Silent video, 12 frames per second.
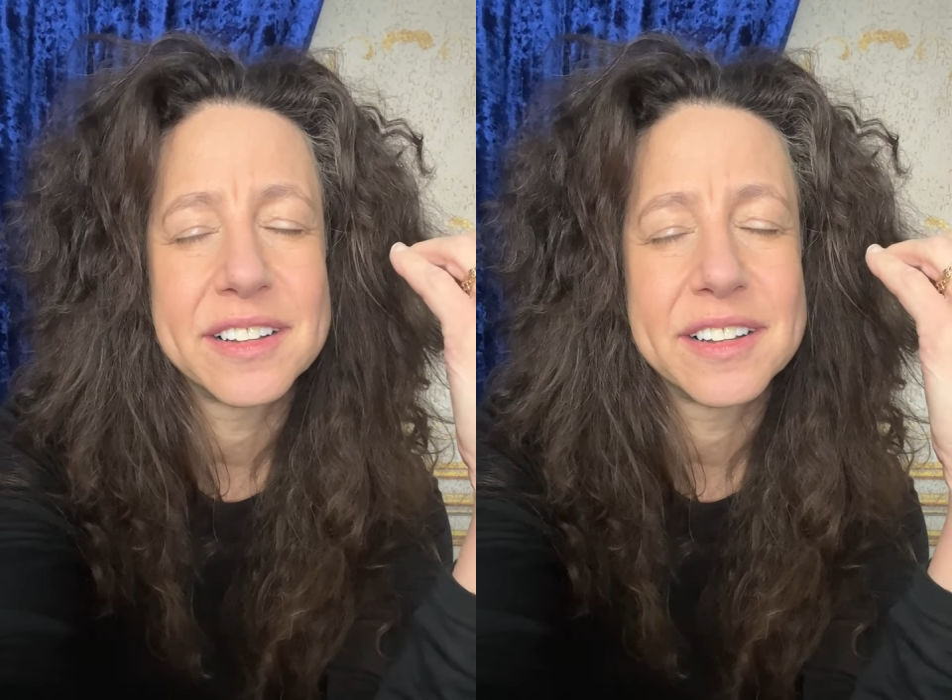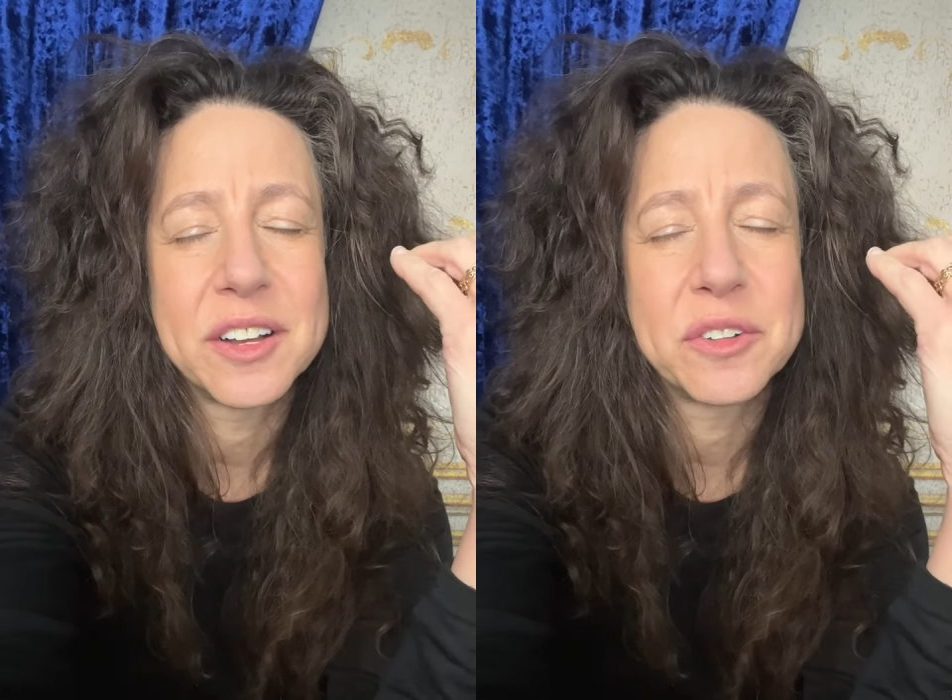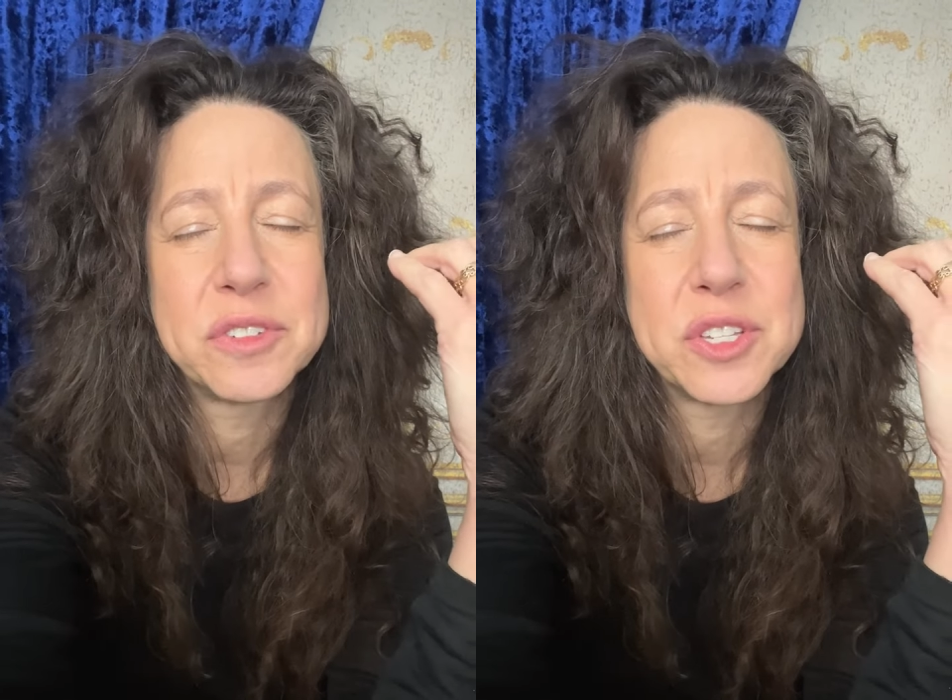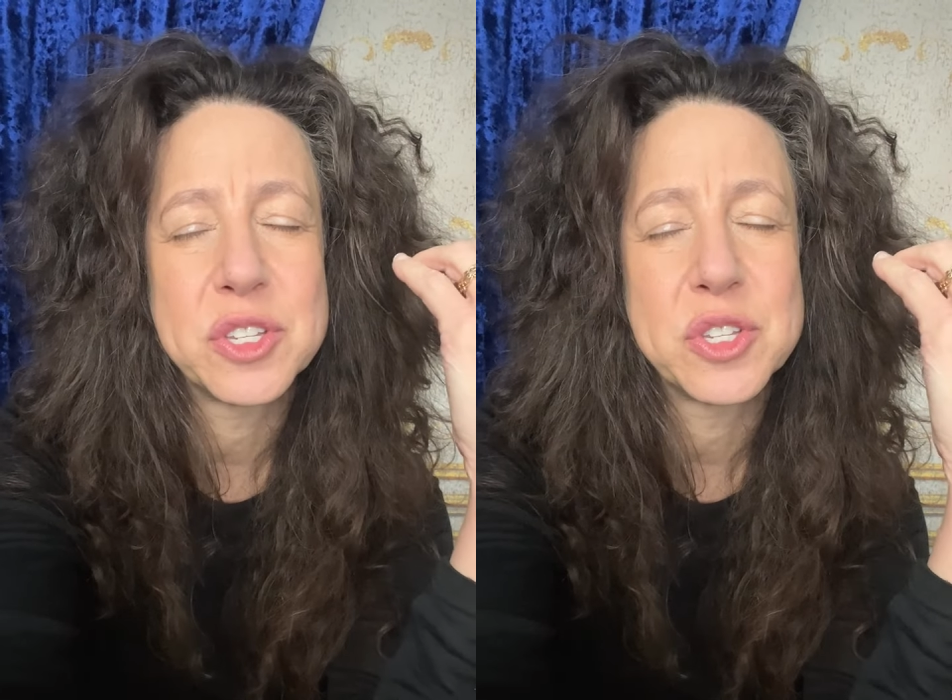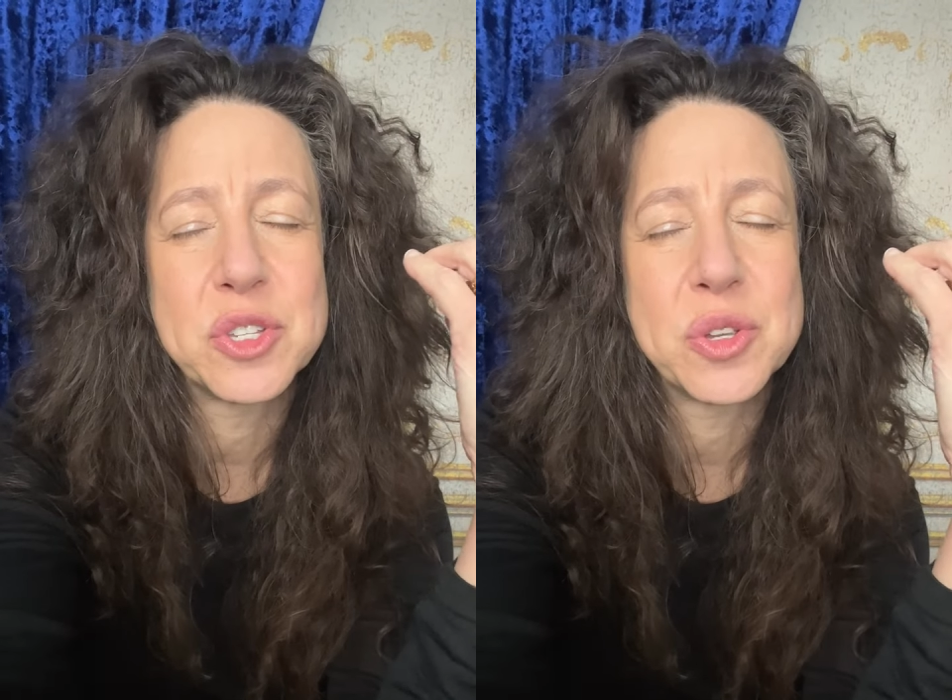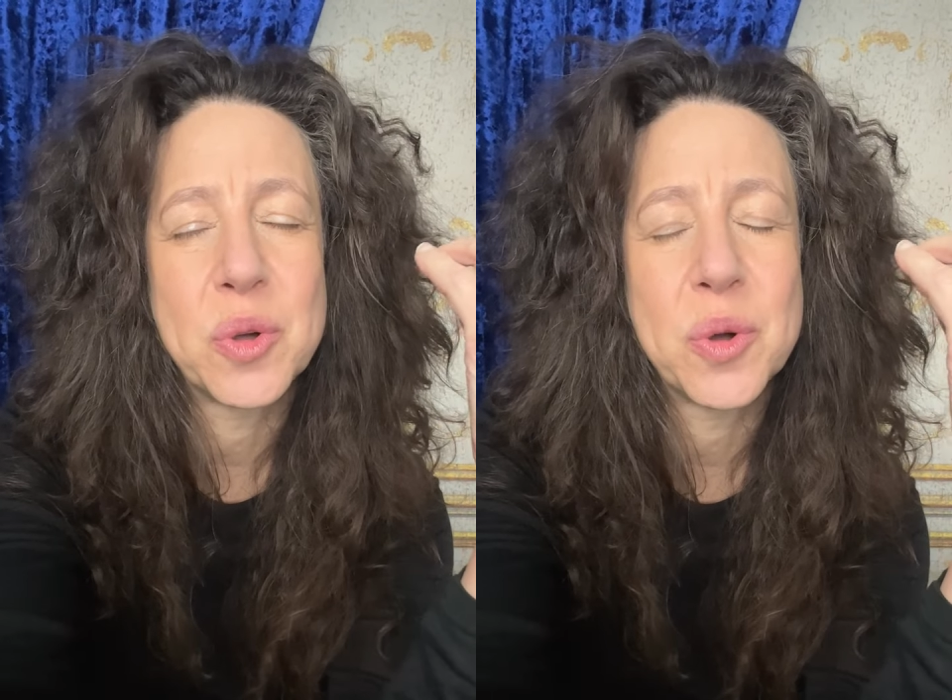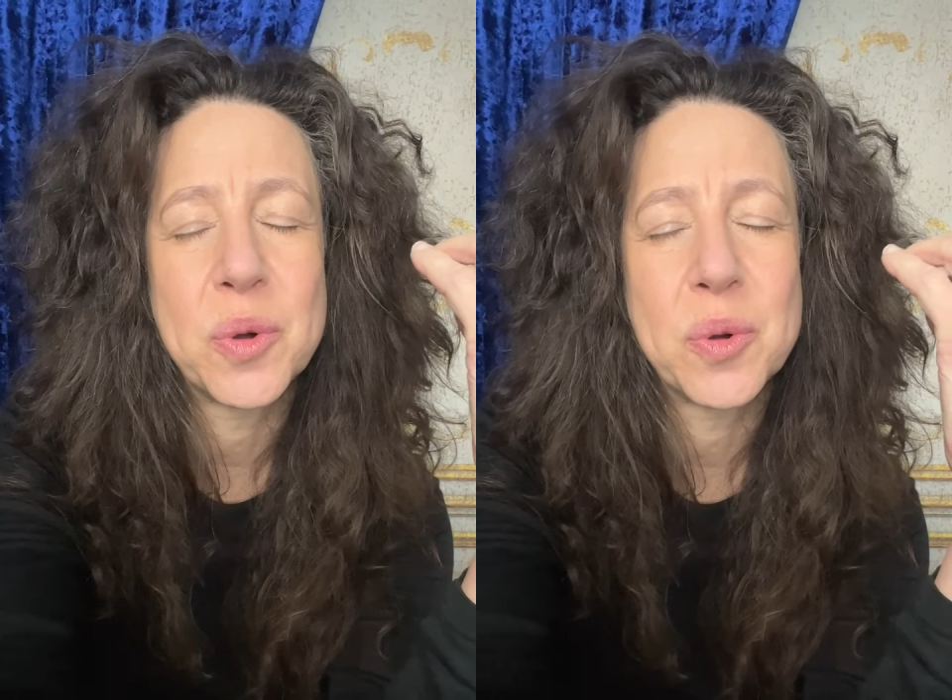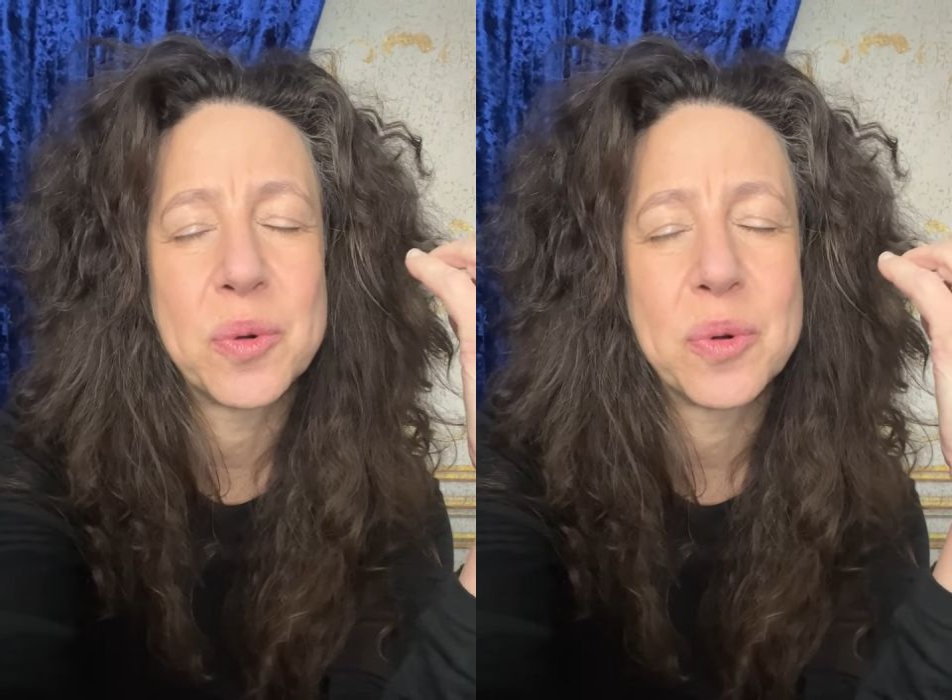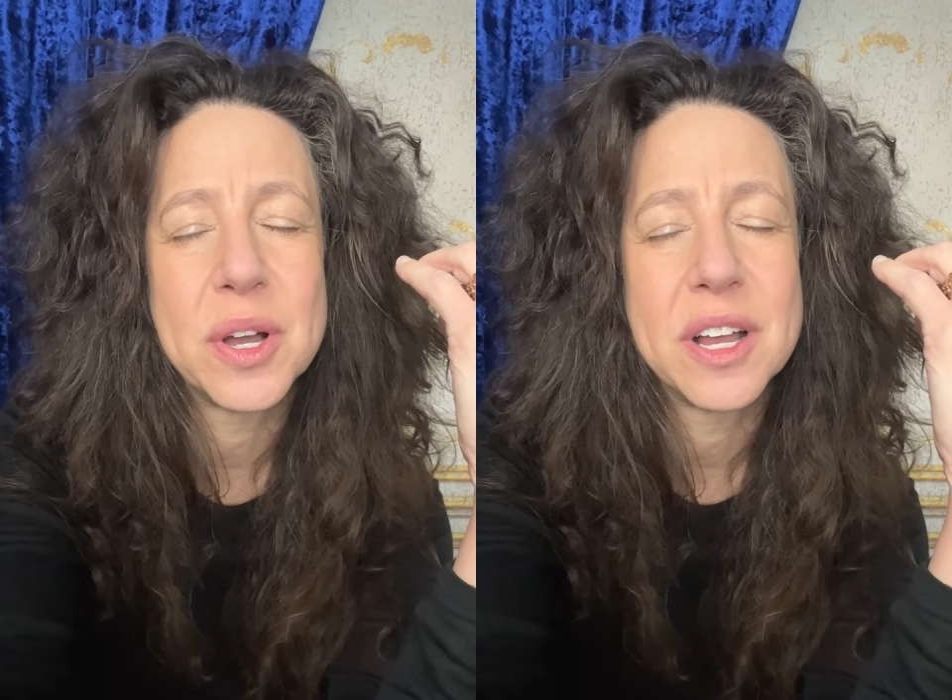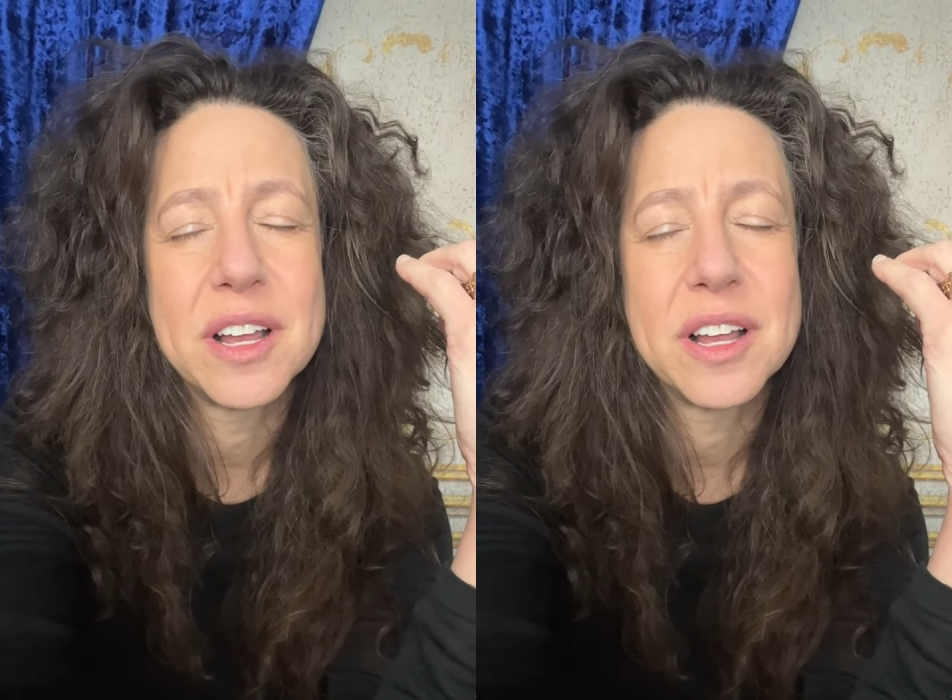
of so